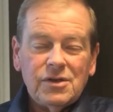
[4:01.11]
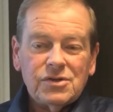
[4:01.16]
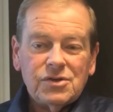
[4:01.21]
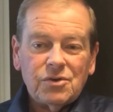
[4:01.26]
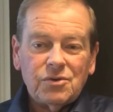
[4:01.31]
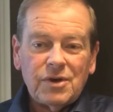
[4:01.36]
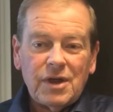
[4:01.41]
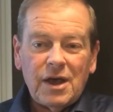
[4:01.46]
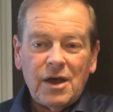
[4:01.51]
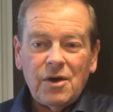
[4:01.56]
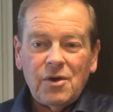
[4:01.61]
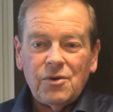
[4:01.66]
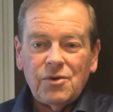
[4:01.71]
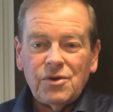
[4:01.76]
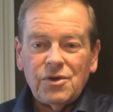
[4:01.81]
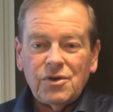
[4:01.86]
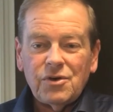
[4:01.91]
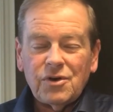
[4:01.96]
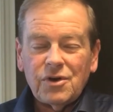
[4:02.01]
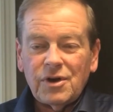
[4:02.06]
So now
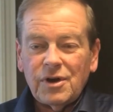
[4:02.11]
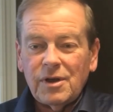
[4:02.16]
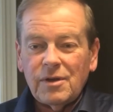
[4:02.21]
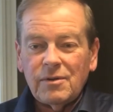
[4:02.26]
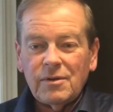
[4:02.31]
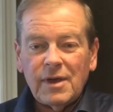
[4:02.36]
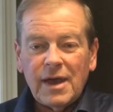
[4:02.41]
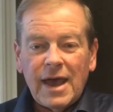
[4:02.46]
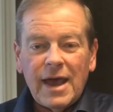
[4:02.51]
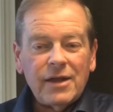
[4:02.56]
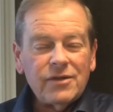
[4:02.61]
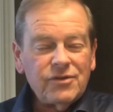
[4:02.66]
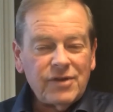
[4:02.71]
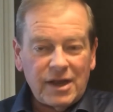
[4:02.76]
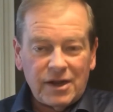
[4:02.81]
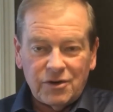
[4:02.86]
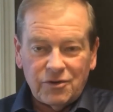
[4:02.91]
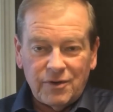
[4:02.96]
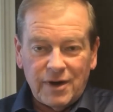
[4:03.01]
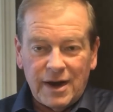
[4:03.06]
you're going to add
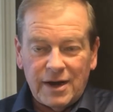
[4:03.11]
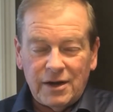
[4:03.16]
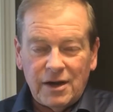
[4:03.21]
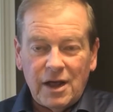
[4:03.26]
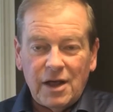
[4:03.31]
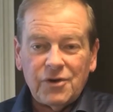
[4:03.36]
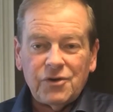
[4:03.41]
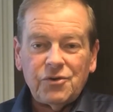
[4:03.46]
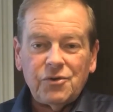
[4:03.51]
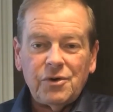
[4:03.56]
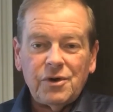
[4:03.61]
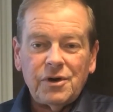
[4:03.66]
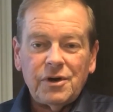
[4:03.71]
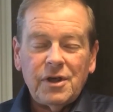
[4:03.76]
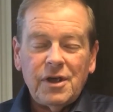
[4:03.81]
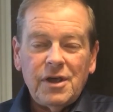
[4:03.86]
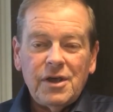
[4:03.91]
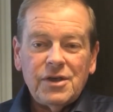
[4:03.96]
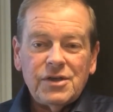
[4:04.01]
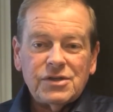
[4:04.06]
10 grand onto it.
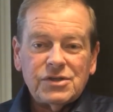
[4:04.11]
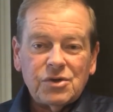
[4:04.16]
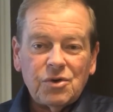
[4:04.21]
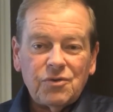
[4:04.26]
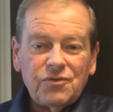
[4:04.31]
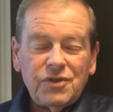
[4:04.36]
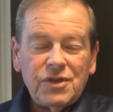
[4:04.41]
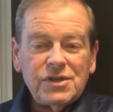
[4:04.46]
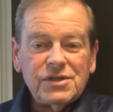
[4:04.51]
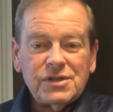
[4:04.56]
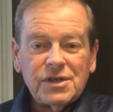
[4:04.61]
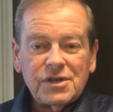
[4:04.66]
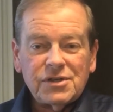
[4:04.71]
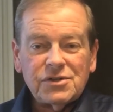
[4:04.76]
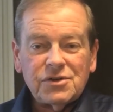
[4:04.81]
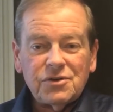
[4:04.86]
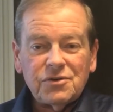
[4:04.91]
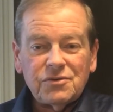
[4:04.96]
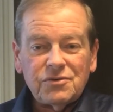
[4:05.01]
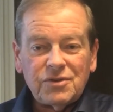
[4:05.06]
So if these
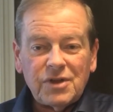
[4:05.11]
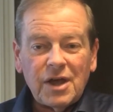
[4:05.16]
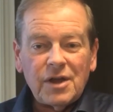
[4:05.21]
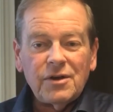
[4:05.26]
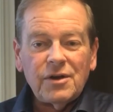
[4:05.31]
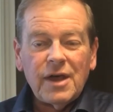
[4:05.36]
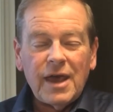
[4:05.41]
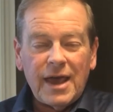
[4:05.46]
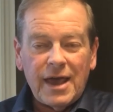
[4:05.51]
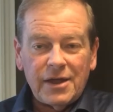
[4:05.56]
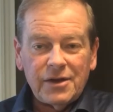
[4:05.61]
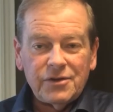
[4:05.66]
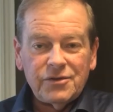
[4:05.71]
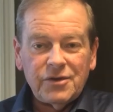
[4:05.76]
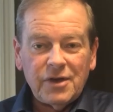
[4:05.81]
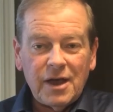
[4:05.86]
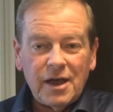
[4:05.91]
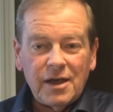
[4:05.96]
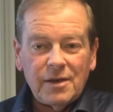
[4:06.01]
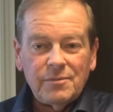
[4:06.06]
things are done ahead
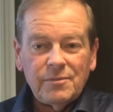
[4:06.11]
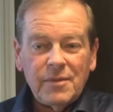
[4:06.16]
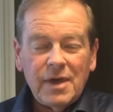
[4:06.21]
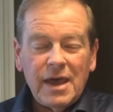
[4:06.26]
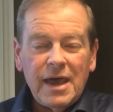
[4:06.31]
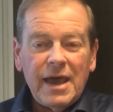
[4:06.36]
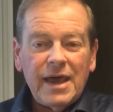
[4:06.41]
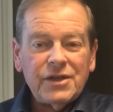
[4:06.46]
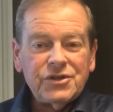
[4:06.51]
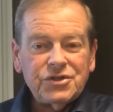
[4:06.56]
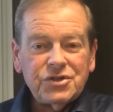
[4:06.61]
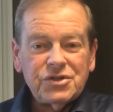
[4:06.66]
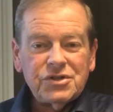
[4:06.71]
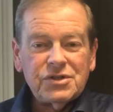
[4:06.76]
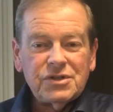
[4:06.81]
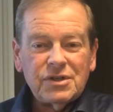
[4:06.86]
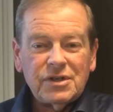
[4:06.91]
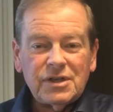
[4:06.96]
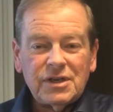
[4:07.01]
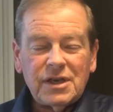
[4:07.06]
of time, it
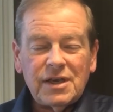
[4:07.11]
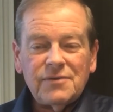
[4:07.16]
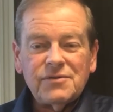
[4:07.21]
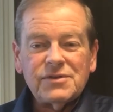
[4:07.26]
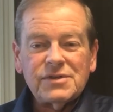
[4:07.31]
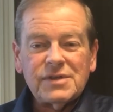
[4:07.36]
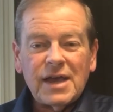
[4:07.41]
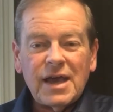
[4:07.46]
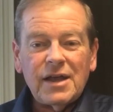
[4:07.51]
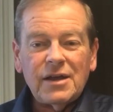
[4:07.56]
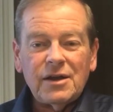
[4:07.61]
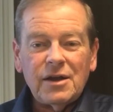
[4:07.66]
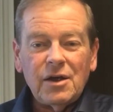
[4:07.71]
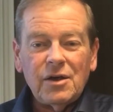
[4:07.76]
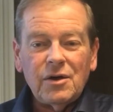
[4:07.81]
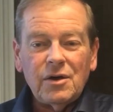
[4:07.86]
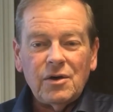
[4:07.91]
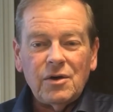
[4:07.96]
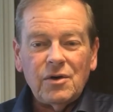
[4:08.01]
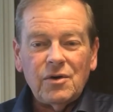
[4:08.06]
just gives that
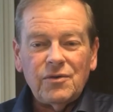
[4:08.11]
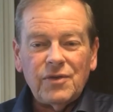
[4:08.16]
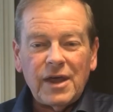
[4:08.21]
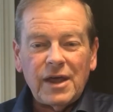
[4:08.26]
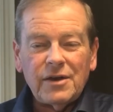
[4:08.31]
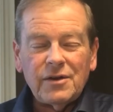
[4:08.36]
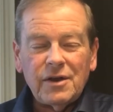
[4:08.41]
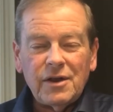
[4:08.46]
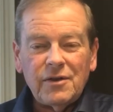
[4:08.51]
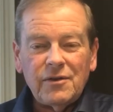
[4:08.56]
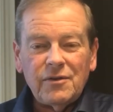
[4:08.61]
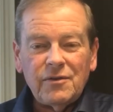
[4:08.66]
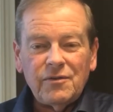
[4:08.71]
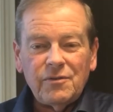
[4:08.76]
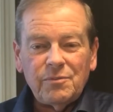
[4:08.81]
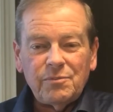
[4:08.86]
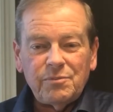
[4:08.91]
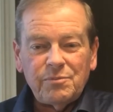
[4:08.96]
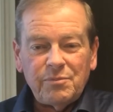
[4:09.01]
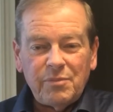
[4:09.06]

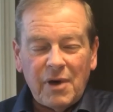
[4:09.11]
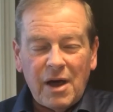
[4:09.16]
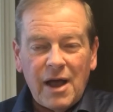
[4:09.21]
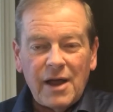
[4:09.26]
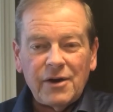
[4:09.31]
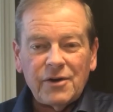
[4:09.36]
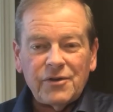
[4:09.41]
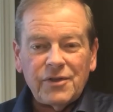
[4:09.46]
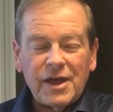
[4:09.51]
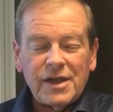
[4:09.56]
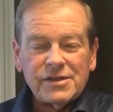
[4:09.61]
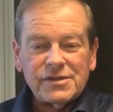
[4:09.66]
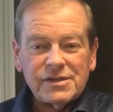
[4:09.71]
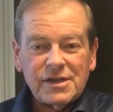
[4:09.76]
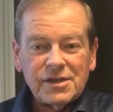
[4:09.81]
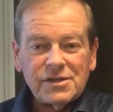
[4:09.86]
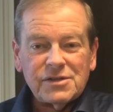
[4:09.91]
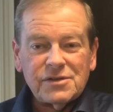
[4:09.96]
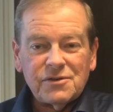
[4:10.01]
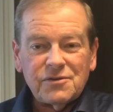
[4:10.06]
buyer that
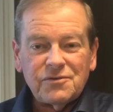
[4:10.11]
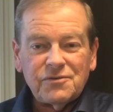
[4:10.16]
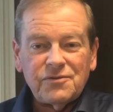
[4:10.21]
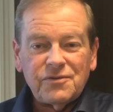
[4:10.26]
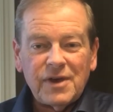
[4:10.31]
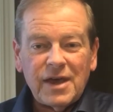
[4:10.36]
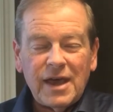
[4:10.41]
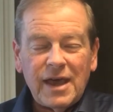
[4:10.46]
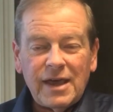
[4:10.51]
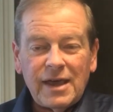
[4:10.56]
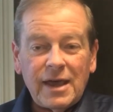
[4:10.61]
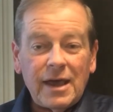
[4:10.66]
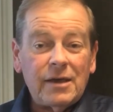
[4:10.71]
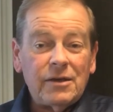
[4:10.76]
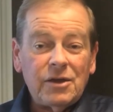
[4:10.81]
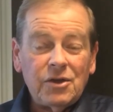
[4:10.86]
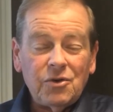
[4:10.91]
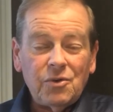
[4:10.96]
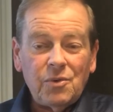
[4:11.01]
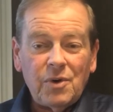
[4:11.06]
sense of, hey,
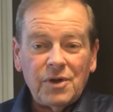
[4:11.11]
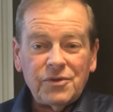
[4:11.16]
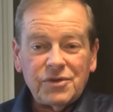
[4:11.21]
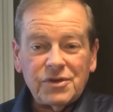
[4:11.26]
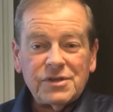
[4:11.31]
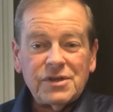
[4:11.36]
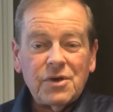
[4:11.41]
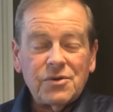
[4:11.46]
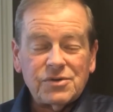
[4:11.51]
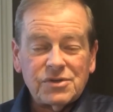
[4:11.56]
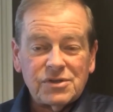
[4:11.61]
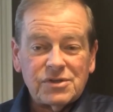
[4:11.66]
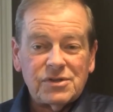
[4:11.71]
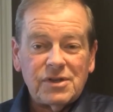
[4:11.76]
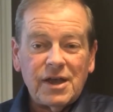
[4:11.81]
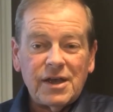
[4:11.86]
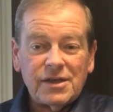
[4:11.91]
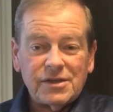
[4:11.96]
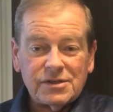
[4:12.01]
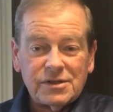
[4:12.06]
you know what, this house
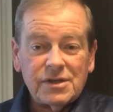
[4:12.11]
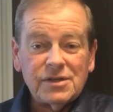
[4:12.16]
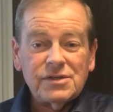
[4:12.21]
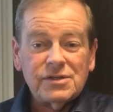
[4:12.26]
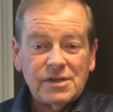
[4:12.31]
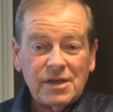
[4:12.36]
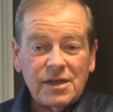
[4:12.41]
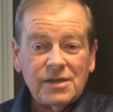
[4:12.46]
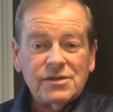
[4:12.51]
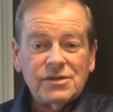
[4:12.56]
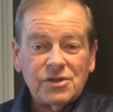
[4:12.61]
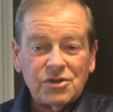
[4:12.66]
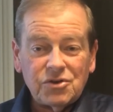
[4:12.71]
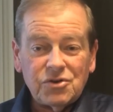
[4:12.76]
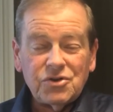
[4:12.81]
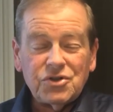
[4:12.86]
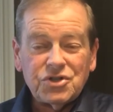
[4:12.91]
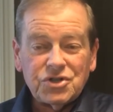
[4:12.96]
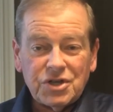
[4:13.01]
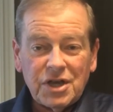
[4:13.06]
is nice. It's in
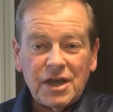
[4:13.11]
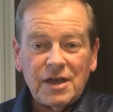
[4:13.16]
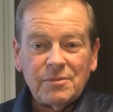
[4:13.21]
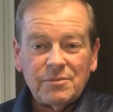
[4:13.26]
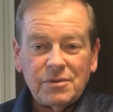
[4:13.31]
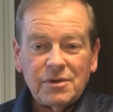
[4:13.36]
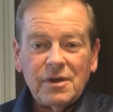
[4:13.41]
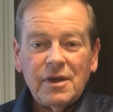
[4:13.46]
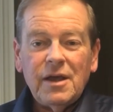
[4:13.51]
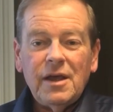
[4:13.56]
good shape.